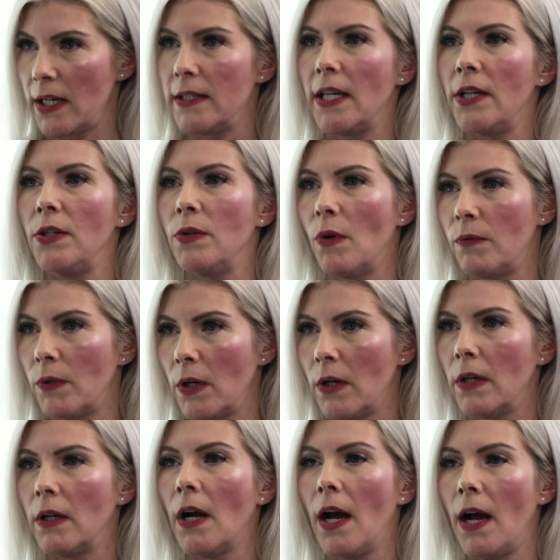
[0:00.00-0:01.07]
to continue
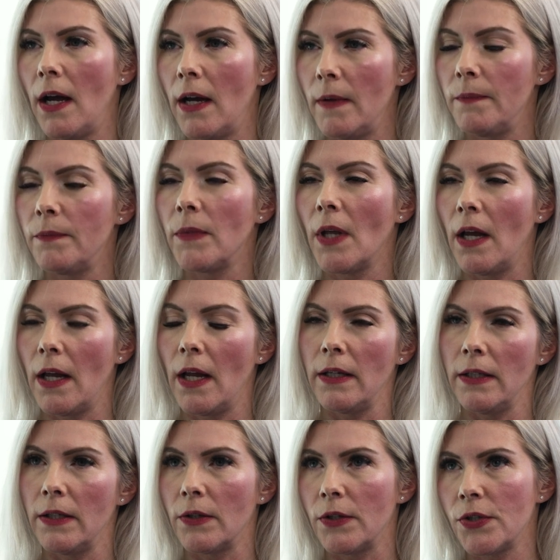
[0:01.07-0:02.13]
over
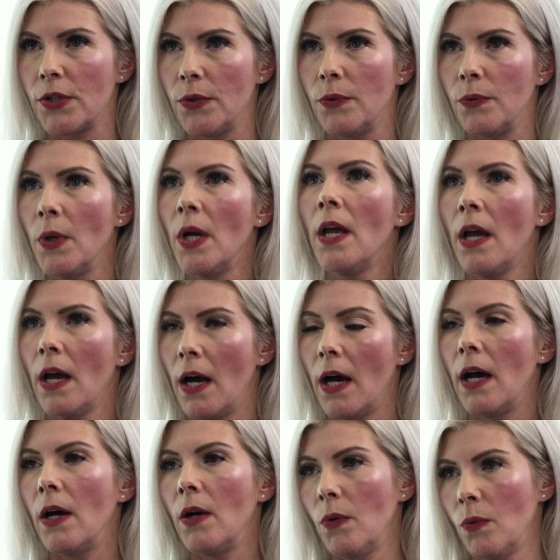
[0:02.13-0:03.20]
a year or two.
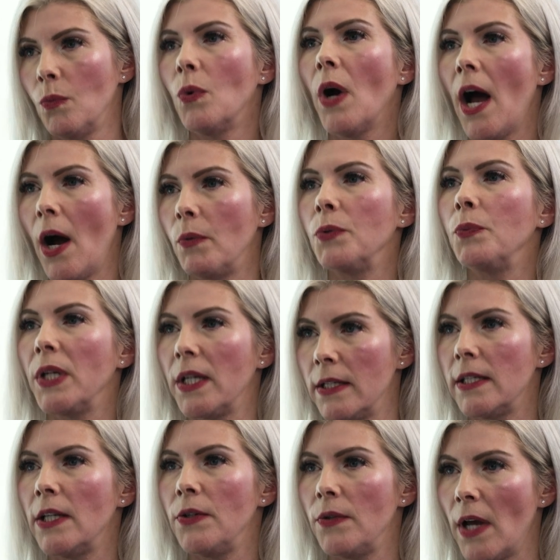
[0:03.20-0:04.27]
How would we
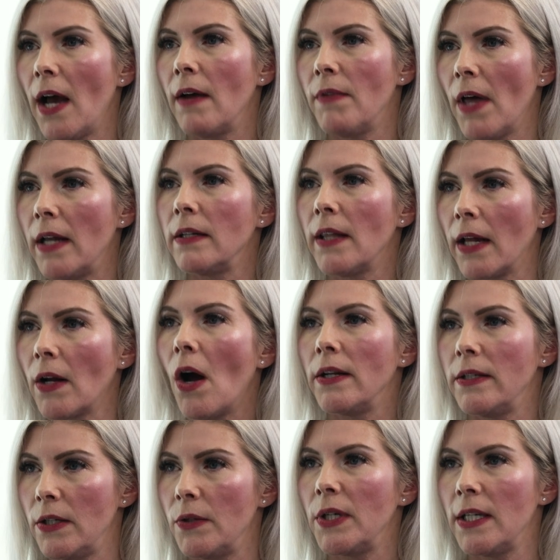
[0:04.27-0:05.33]
continue to have that
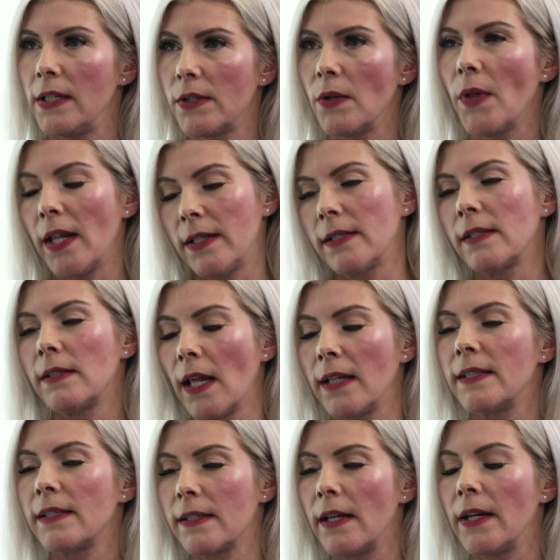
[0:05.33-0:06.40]
continuity? So
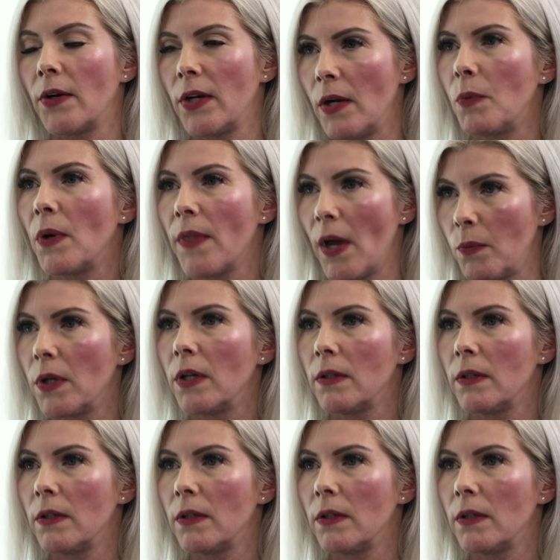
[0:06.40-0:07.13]
that's an area that